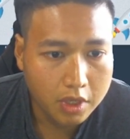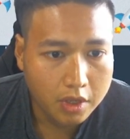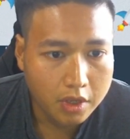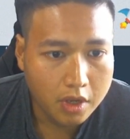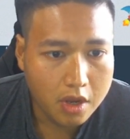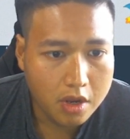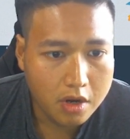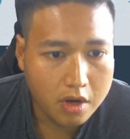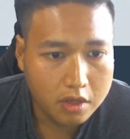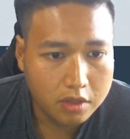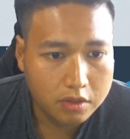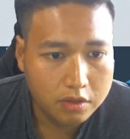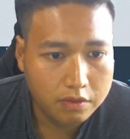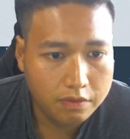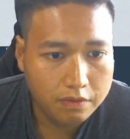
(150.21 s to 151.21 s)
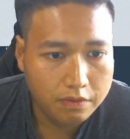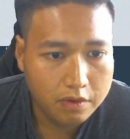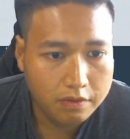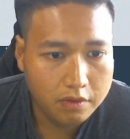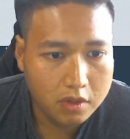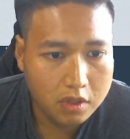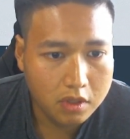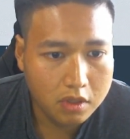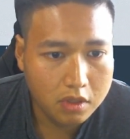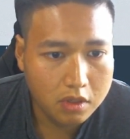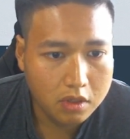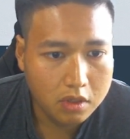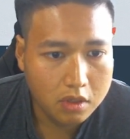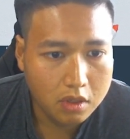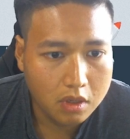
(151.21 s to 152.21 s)
and there's
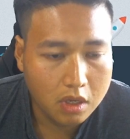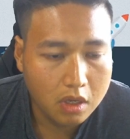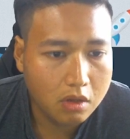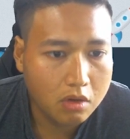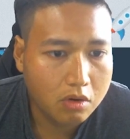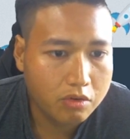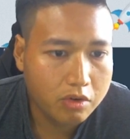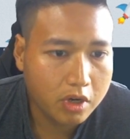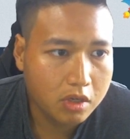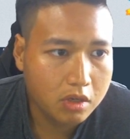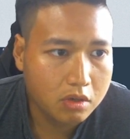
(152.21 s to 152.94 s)
58 contract here.